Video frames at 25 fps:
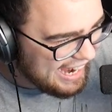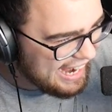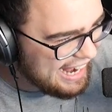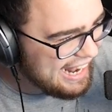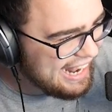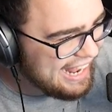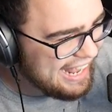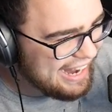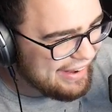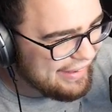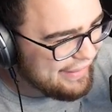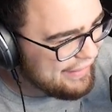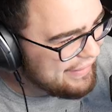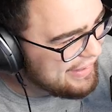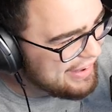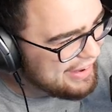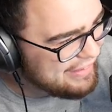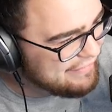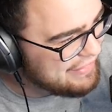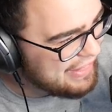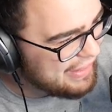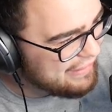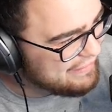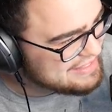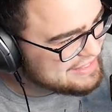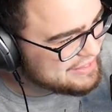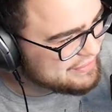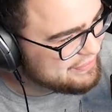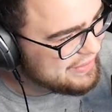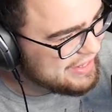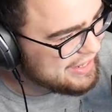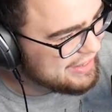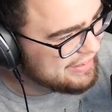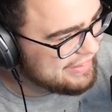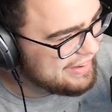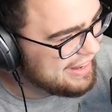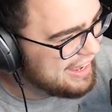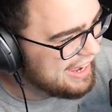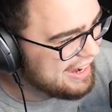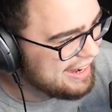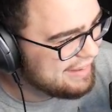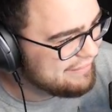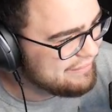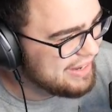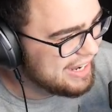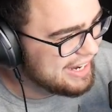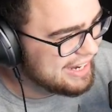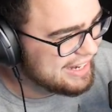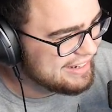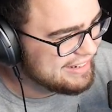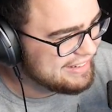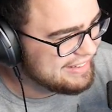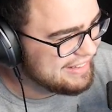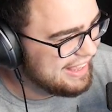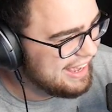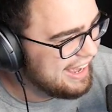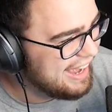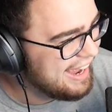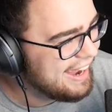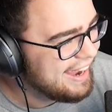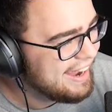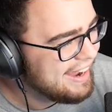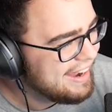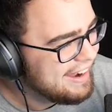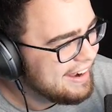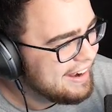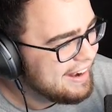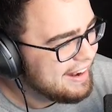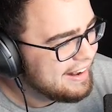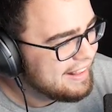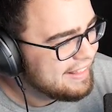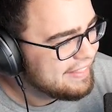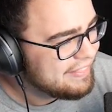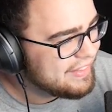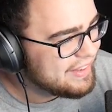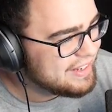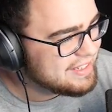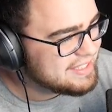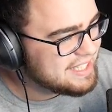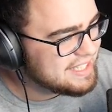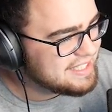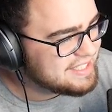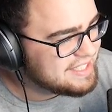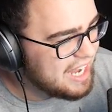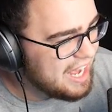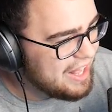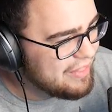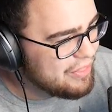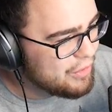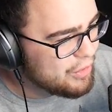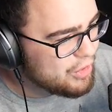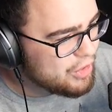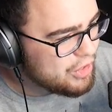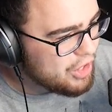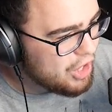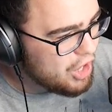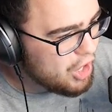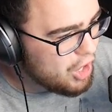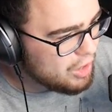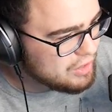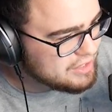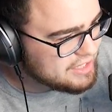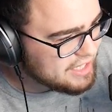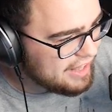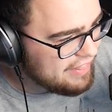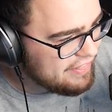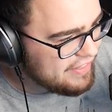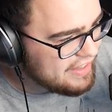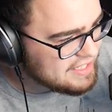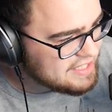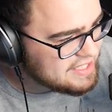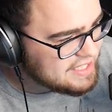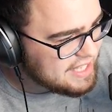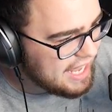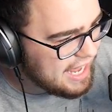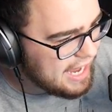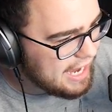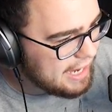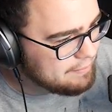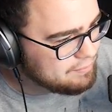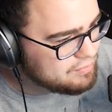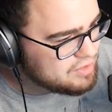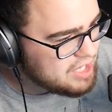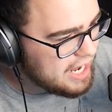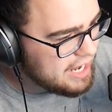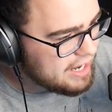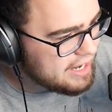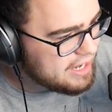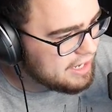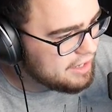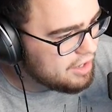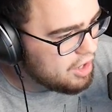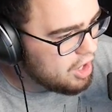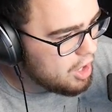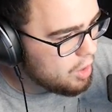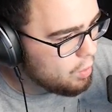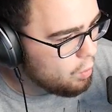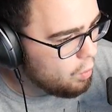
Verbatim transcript: I don't know if that was me or not. I'm not going to lie. There's these other girls in this game taking our